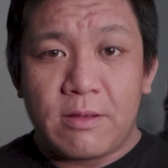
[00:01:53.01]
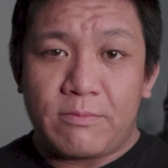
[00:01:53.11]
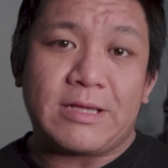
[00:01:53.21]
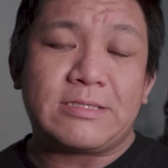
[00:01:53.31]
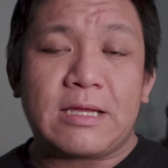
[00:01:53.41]

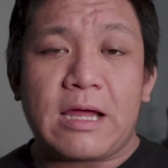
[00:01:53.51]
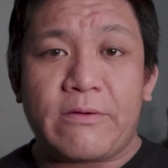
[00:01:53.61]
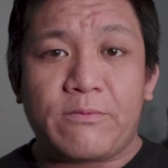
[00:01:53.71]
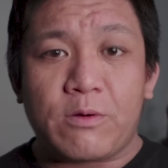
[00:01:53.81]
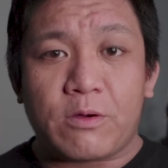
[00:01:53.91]
brands that
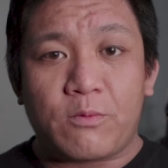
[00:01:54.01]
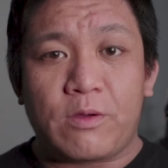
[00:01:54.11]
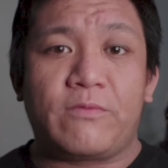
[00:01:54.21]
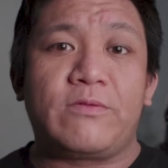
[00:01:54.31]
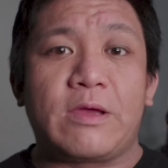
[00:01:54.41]
I've worked
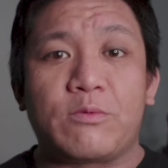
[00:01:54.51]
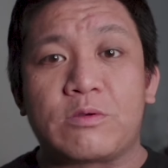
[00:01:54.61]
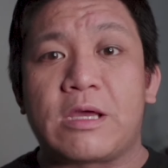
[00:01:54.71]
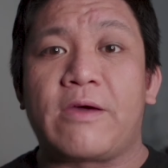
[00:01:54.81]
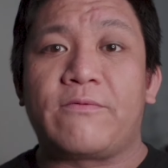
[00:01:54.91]
with, they
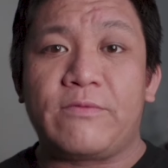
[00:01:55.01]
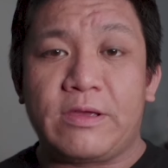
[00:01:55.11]
would have